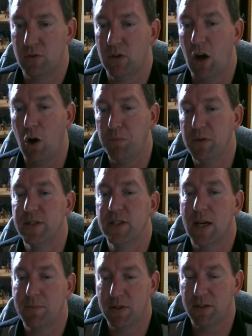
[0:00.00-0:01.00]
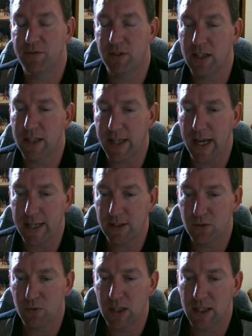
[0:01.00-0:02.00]
opens up the
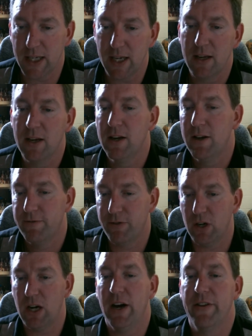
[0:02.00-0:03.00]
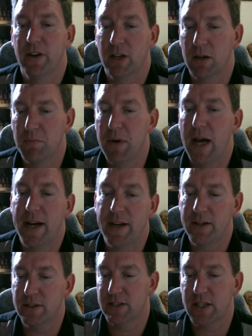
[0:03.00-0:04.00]
floodgates really for other
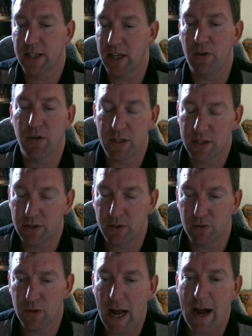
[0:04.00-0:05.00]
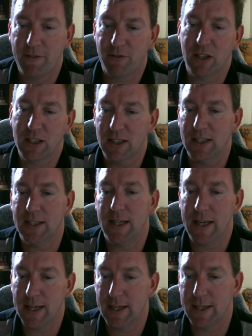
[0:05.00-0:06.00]
competitors to go into Africa
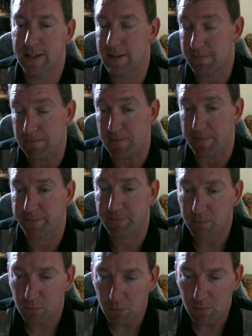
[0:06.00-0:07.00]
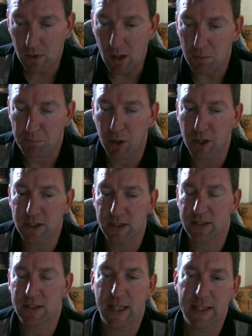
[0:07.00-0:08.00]
and
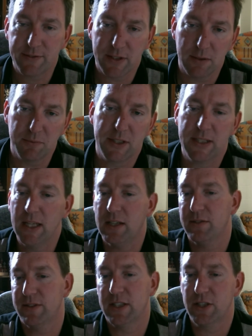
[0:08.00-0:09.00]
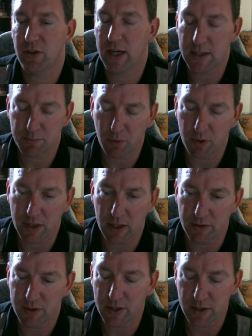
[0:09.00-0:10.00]
purchase slaves themselves and transport
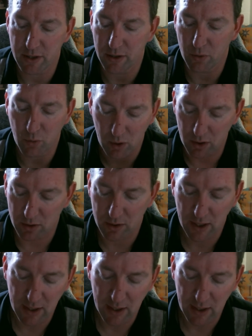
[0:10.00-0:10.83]
those to the New World.